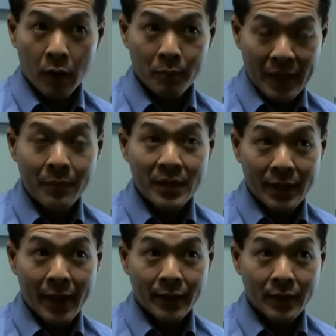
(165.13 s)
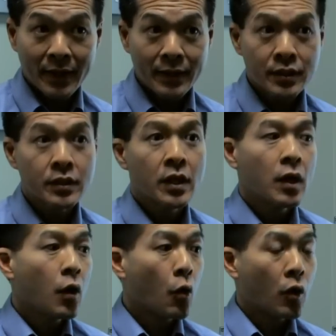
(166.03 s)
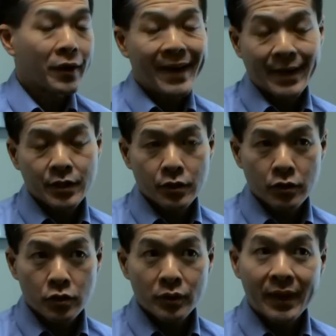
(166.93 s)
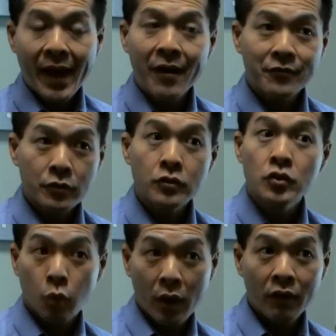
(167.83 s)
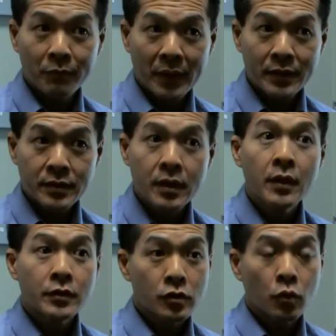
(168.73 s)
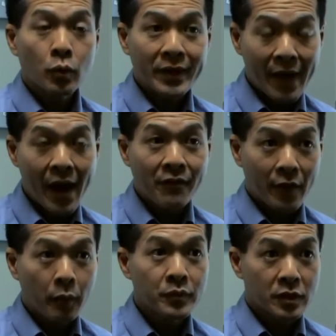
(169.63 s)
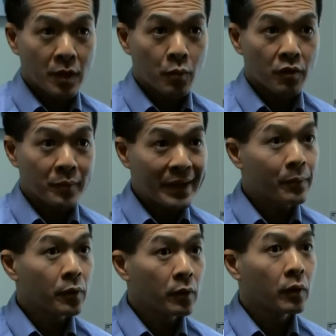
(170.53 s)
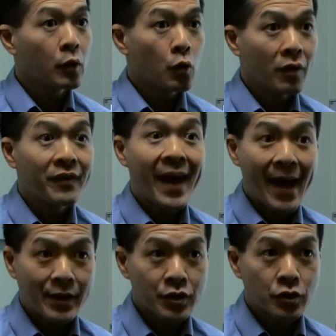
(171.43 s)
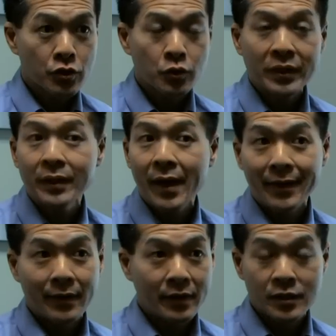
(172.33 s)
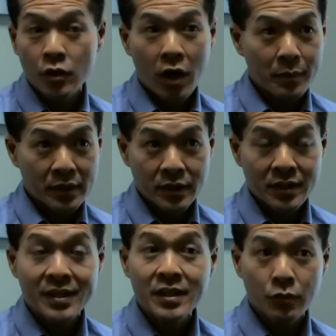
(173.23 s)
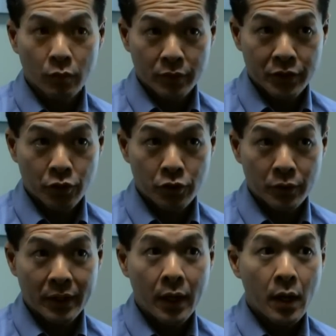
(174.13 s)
may be candidates, or neck surgery after 12 months. So we have helped a number of people who have had surgery and has not been successful with surgery.